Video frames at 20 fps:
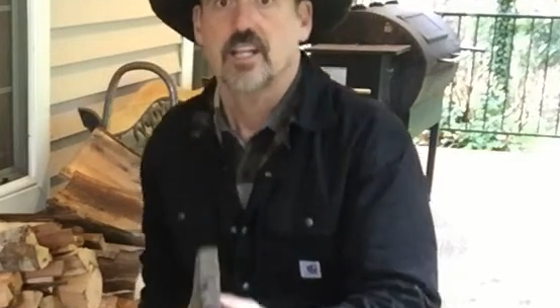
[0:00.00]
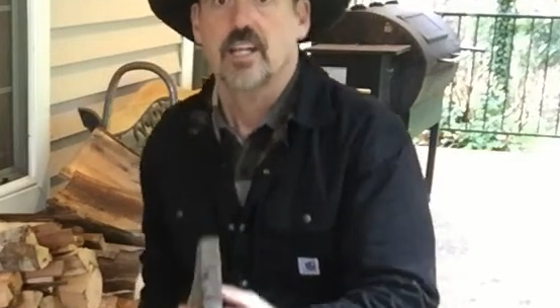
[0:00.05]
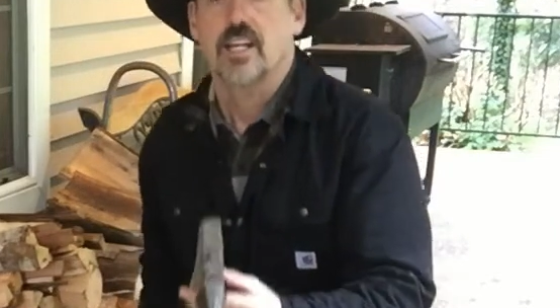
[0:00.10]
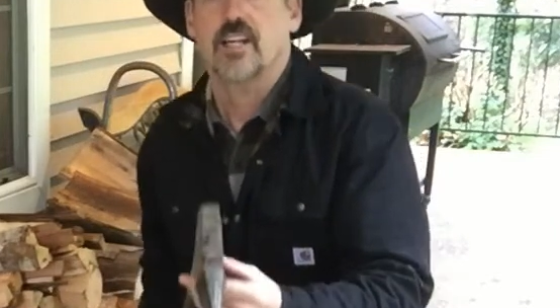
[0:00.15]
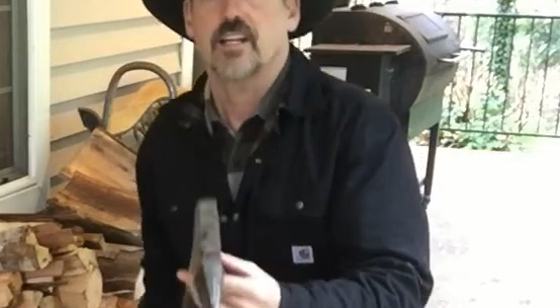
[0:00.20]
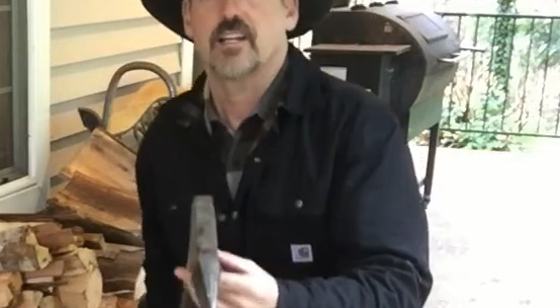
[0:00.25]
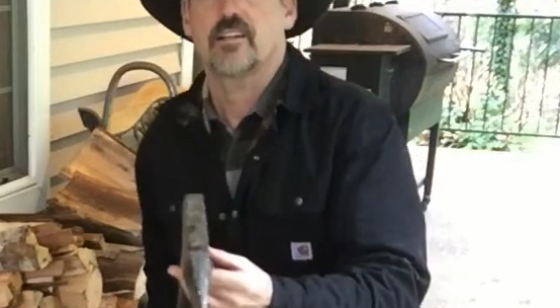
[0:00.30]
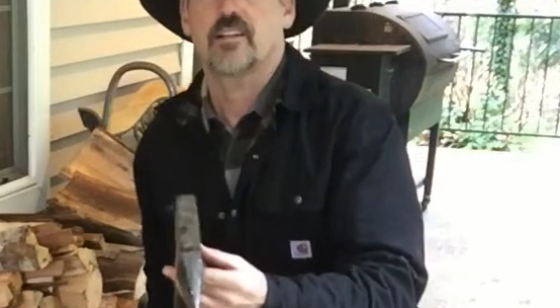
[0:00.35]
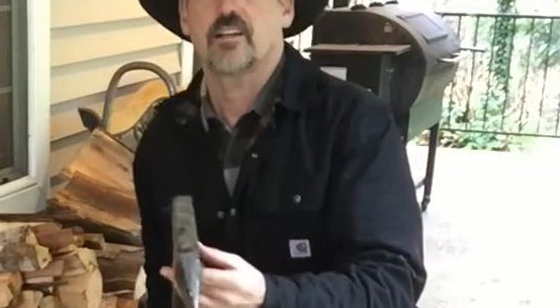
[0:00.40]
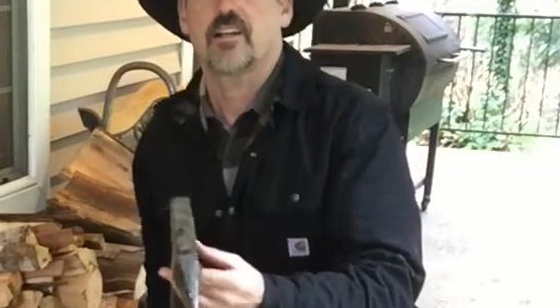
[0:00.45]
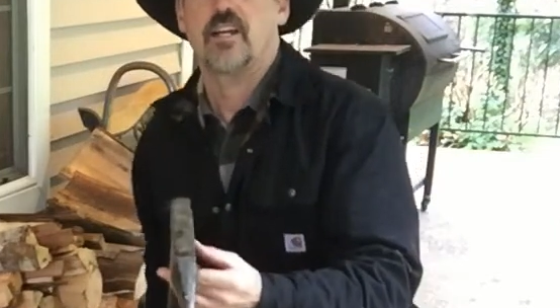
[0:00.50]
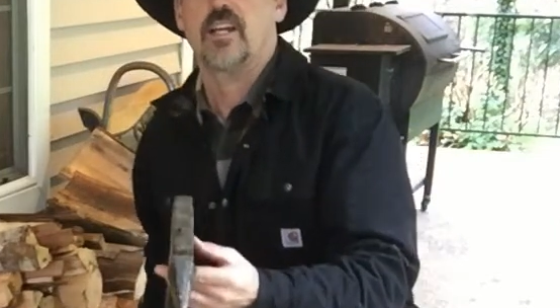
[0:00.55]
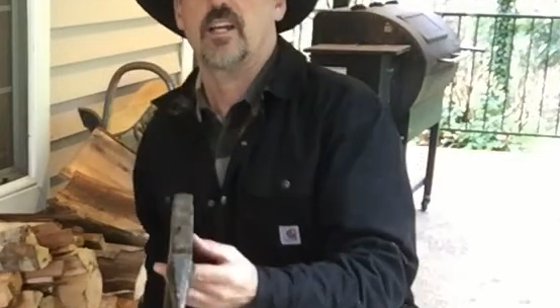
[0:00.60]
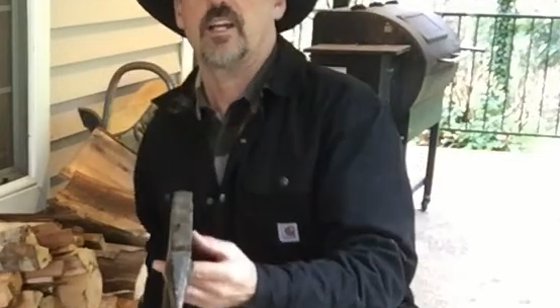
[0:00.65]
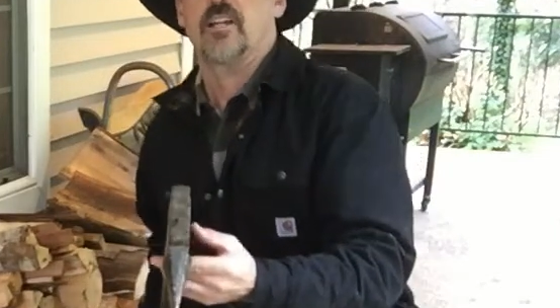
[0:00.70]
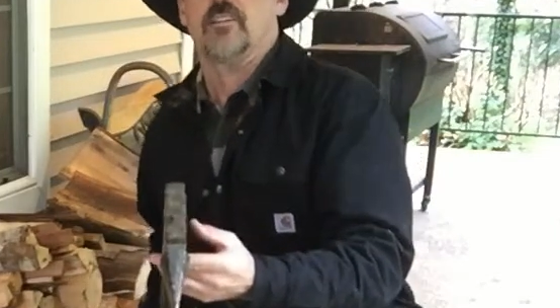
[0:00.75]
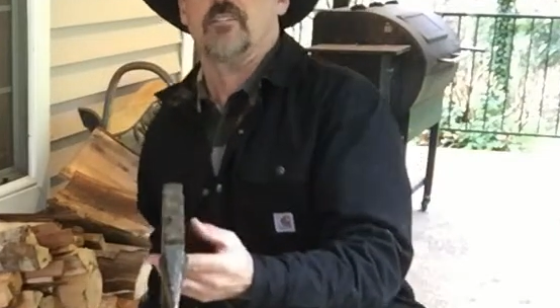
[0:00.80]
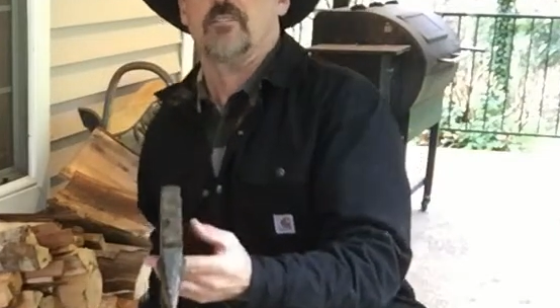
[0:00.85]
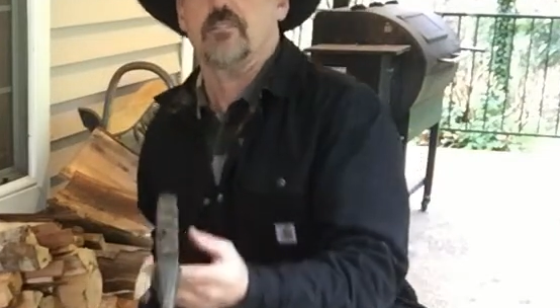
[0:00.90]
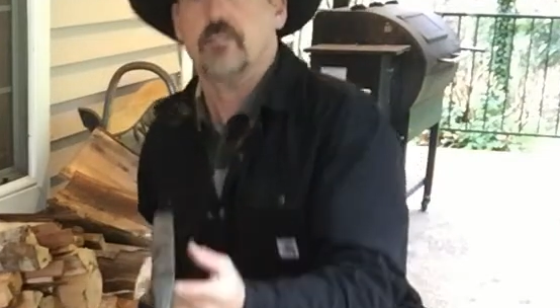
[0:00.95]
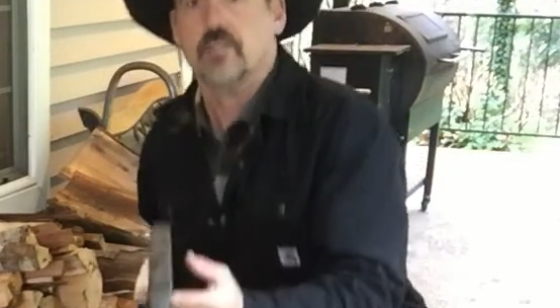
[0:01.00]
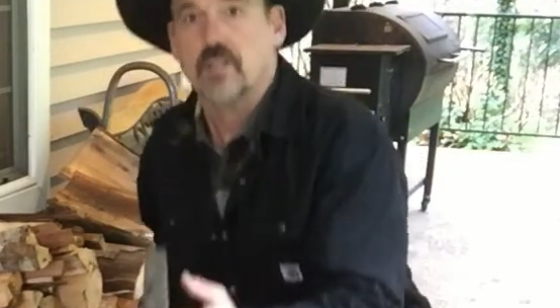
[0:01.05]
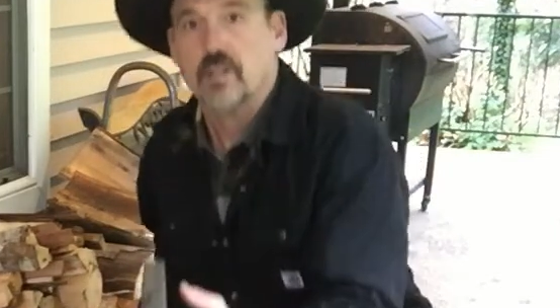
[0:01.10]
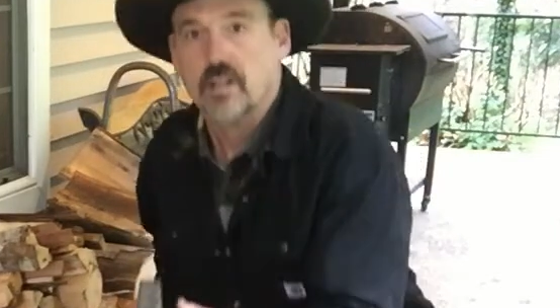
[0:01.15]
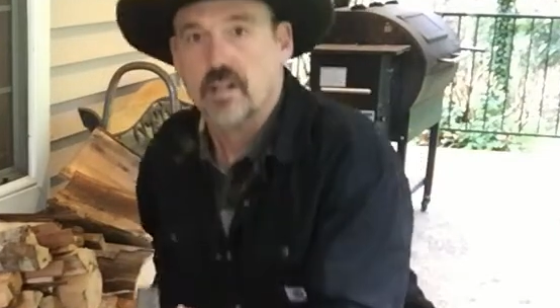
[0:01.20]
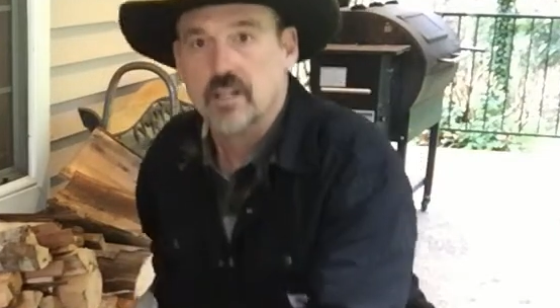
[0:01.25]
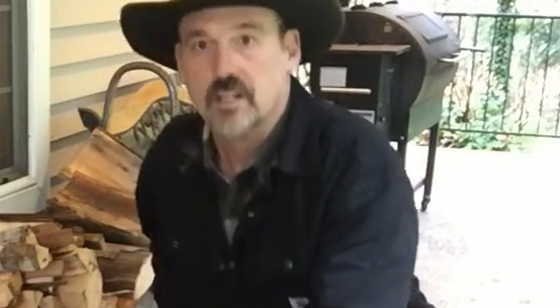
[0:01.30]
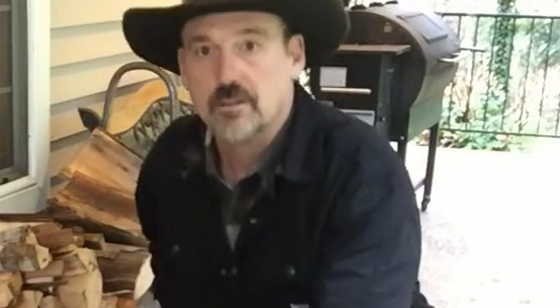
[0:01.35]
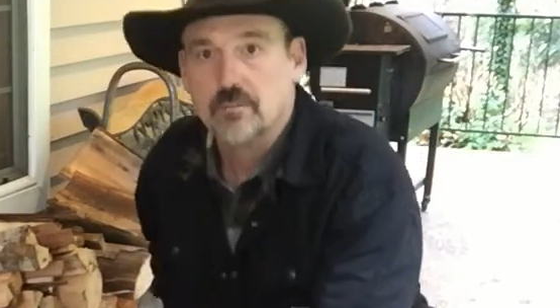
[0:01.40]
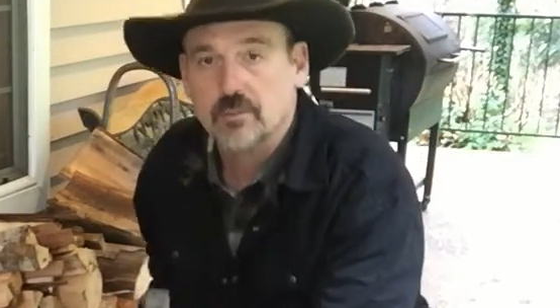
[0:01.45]
and a
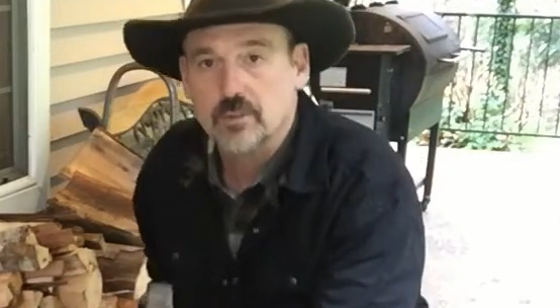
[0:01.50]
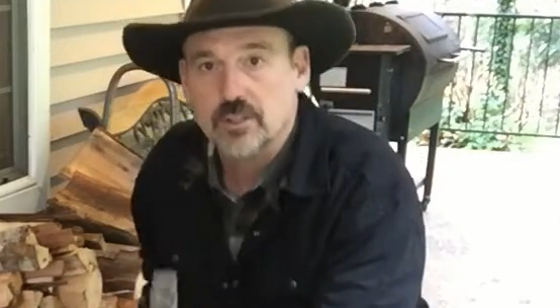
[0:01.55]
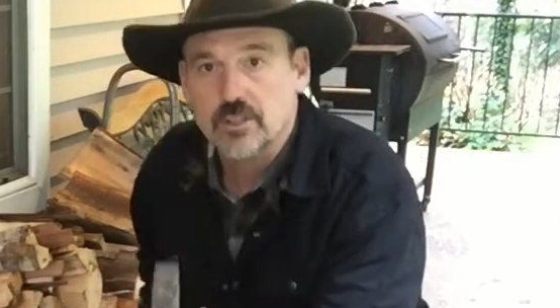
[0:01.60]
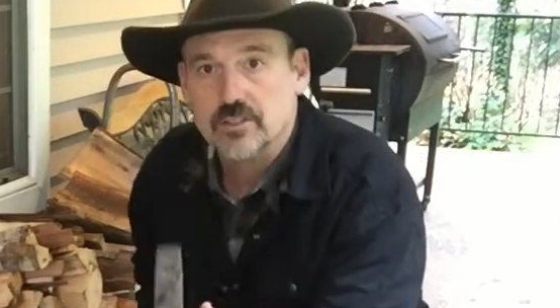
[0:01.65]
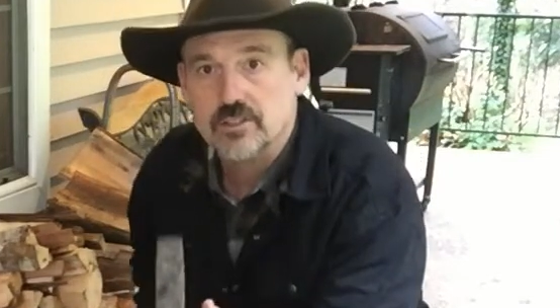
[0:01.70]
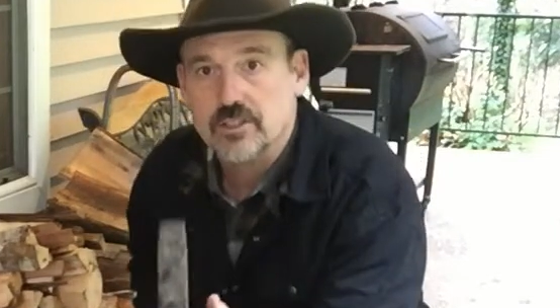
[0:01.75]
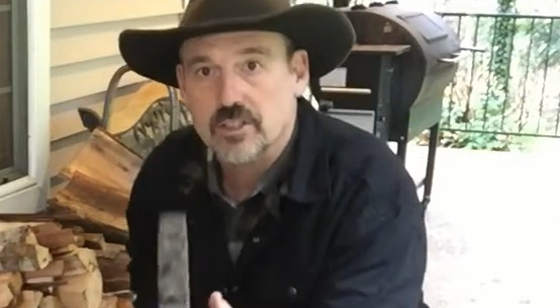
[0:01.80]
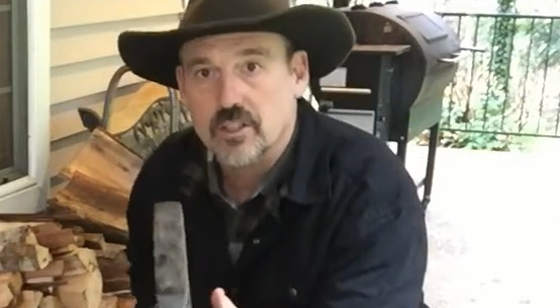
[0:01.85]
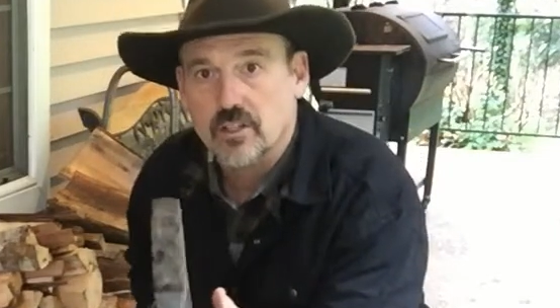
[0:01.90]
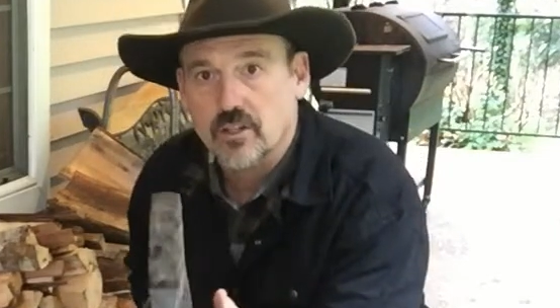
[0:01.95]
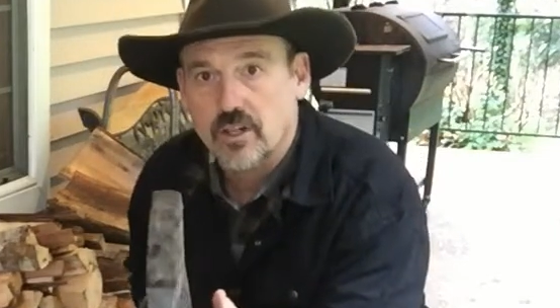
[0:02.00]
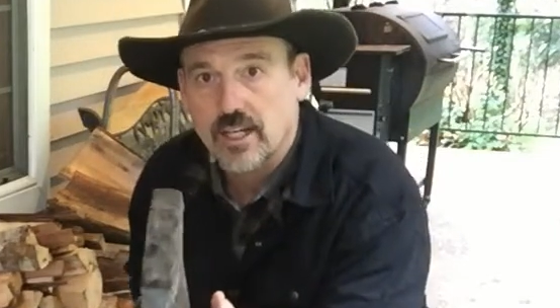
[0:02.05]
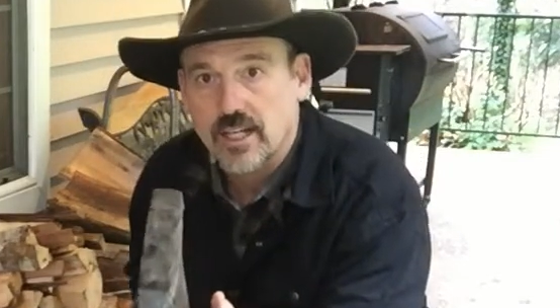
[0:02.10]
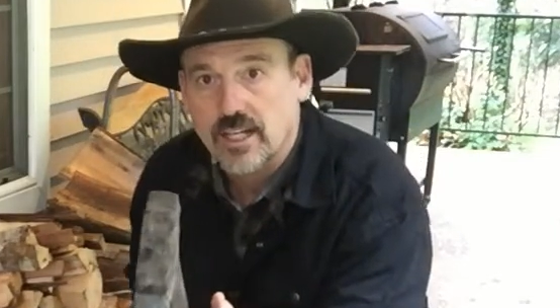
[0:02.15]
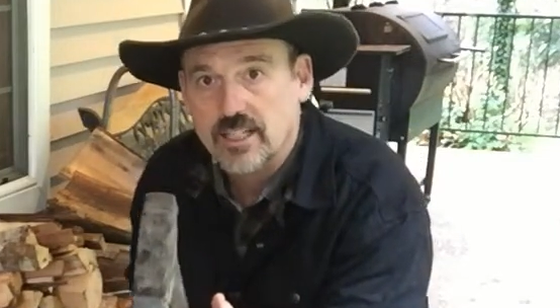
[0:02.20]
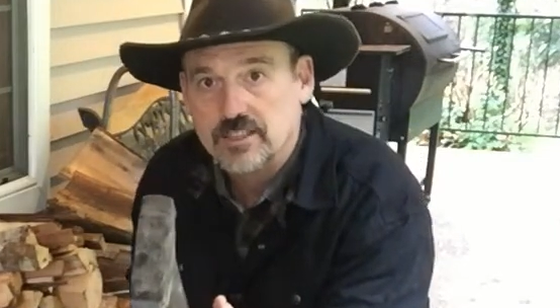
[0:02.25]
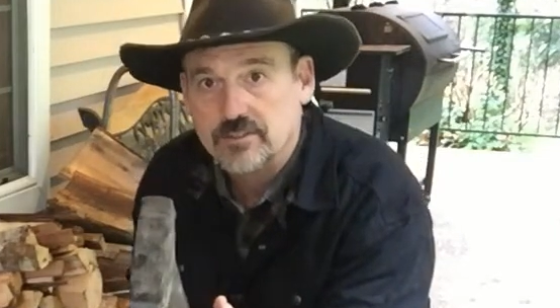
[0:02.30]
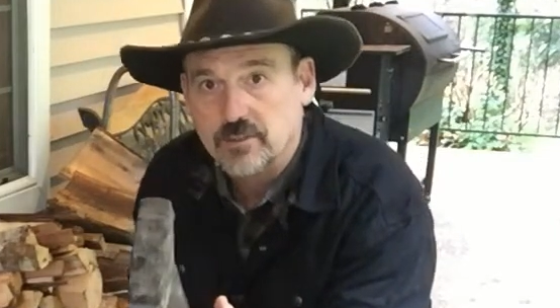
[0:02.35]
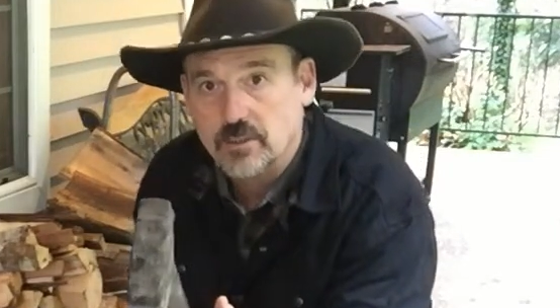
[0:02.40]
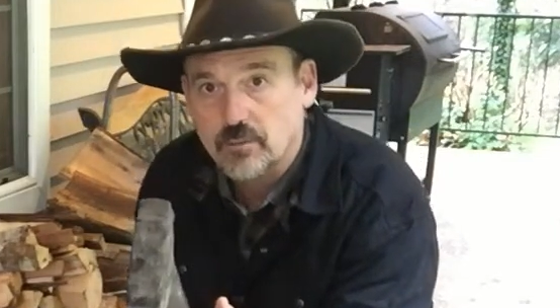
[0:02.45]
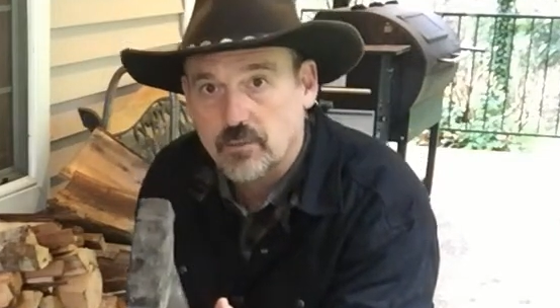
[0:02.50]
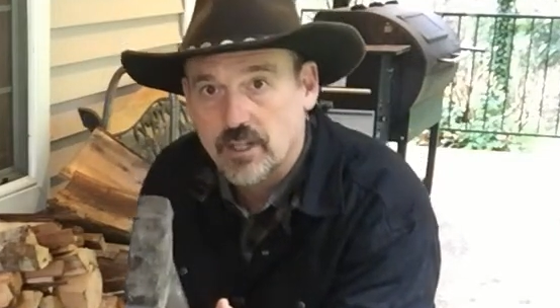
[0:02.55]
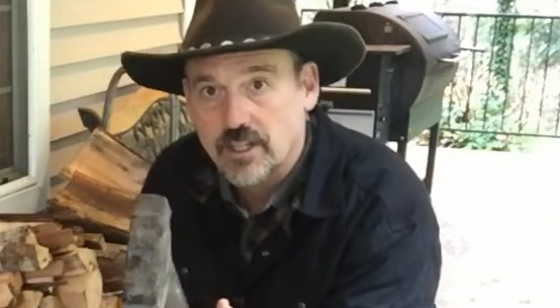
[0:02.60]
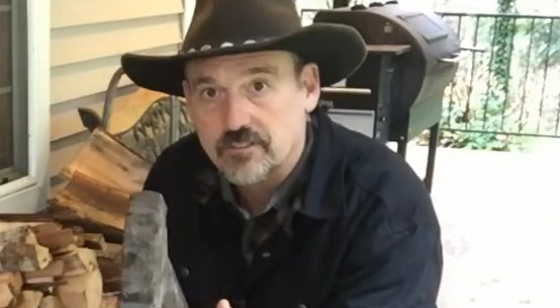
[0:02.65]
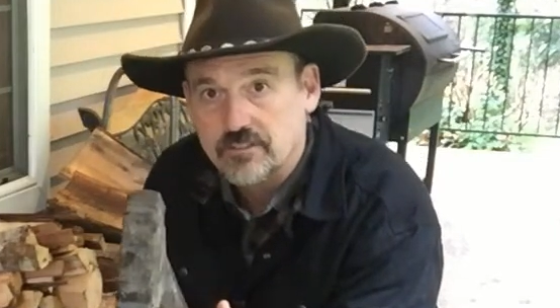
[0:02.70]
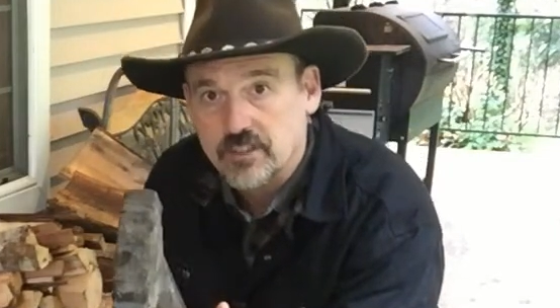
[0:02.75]
couple years ago I asked my wife